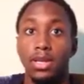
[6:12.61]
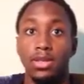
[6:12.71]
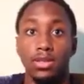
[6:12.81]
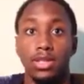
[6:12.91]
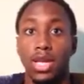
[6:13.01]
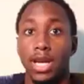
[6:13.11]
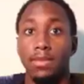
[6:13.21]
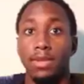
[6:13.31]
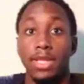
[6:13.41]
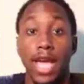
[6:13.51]
So shout out
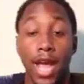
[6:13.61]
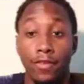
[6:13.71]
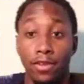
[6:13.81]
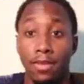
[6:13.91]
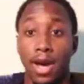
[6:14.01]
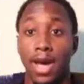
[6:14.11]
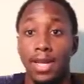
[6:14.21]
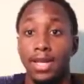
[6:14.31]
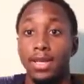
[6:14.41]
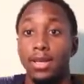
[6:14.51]
to
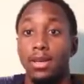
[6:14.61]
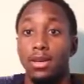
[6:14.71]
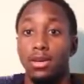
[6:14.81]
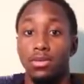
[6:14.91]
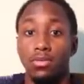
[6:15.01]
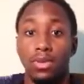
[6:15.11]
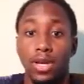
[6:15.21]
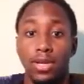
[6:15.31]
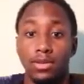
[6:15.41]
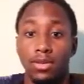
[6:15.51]
everybody who
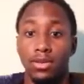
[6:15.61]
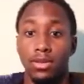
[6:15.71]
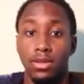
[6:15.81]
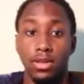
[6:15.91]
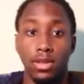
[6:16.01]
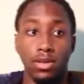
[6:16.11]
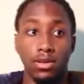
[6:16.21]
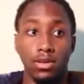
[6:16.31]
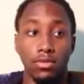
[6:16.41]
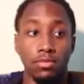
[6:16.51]
plays on the you
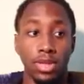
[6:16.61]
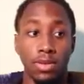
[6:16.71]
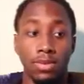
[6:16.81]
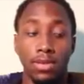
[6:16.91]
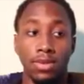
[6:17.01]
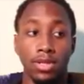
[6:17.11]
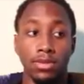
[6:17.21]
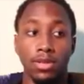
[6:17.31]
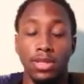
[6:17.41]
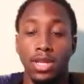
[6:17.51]
know play, play, plays
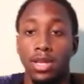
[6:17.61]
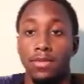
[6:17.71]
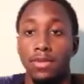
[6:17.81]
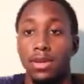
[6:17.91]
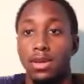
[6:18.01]
on the team.